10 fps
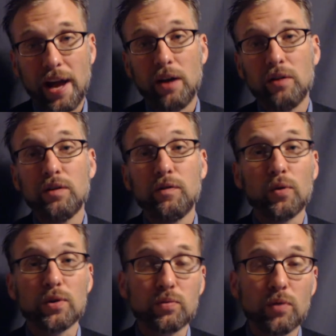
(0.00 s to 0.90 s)
ground,
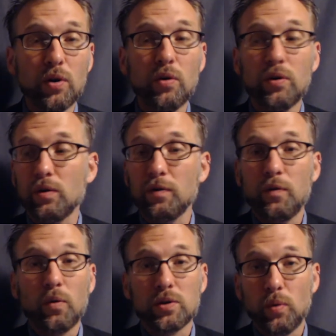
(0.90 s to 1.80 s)
force road, or
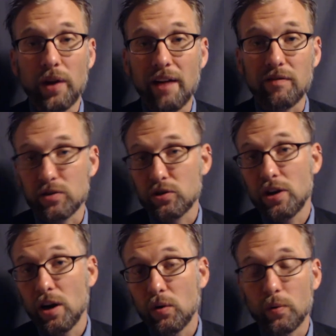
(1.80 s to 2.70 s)
force whatever,
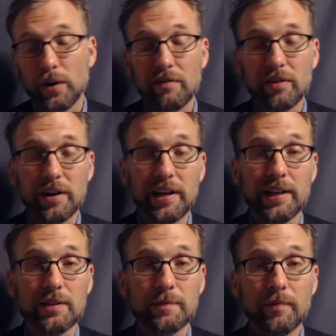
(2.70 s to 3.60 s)
snow or whatever it
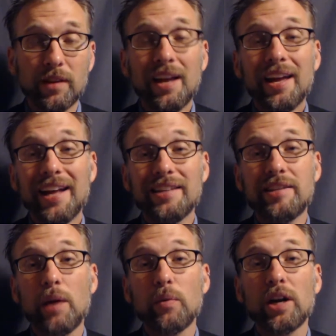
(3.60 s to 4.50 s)
is.
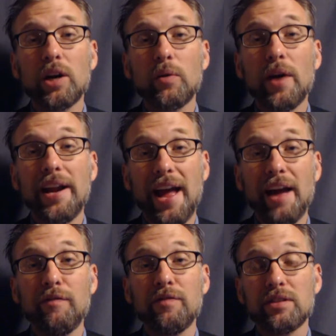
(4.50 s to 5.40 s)
Instead, we're going to write
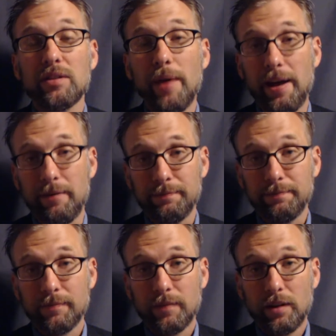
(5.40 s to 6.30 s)
f sub n.
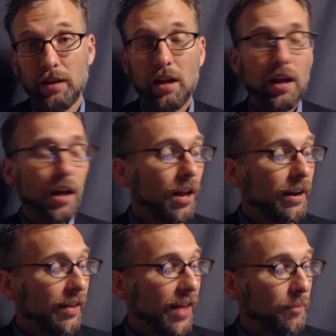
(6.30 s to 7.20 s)

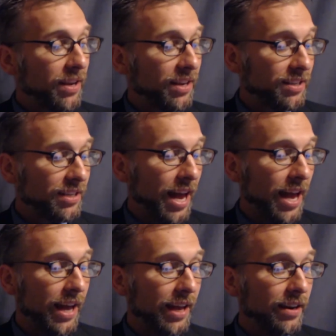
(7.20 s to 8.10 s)
Now, that being
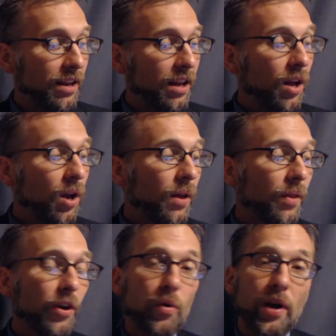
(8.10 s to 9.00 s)
said,
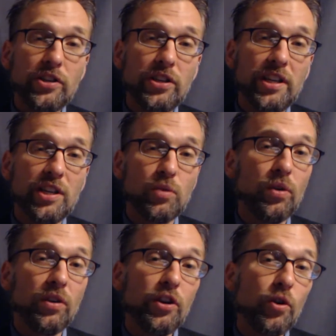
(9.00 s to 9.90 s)
the question is,
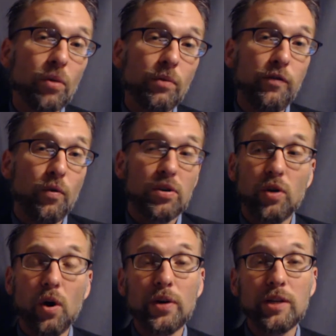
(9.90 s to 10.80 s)
will the normal
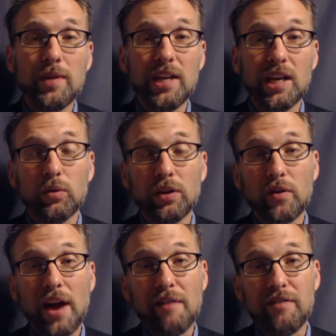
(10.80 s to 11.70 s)
force always be equal to
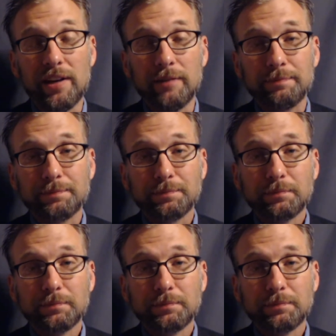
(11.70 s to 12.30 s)
gravity?